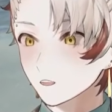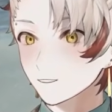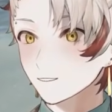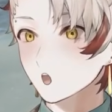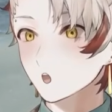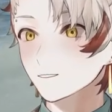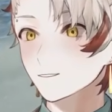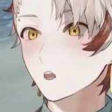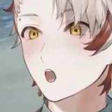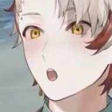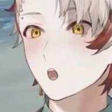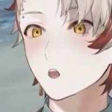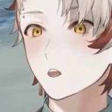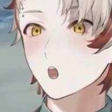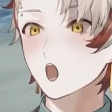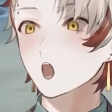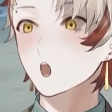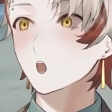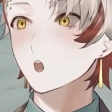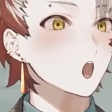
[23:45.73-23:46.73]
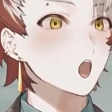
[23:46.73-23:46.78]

Thanks for following the channel.